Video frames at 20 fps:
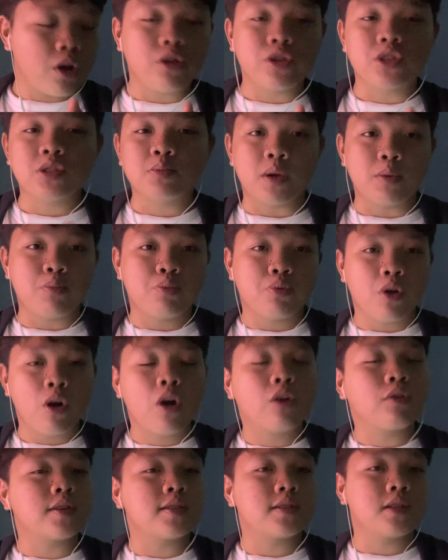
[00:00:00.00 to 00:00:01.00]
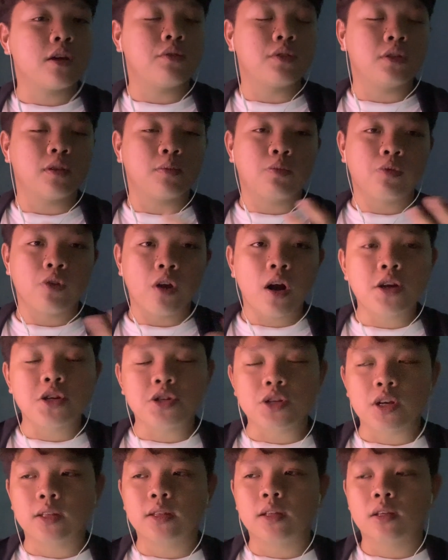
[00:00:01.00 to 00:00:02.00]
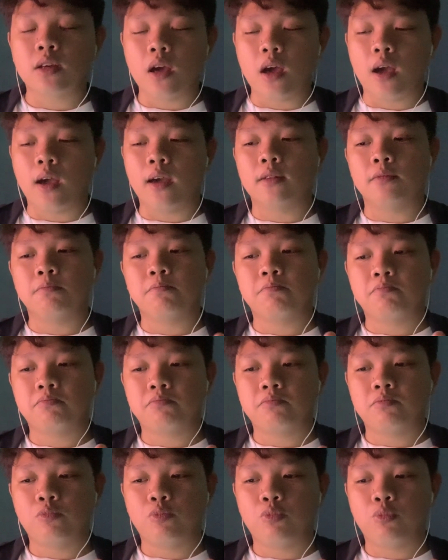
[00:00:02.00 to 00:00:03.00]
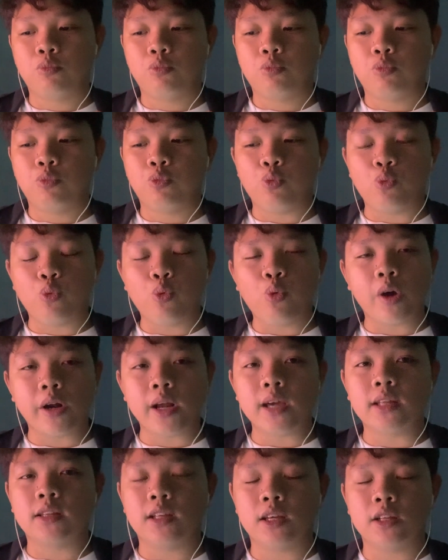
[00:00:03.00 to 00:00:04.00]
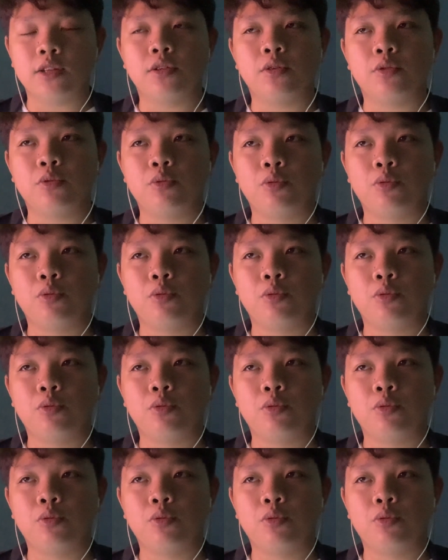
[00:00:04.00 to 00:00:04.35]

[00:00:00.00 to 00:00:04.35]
is my progress now in the project, and what I did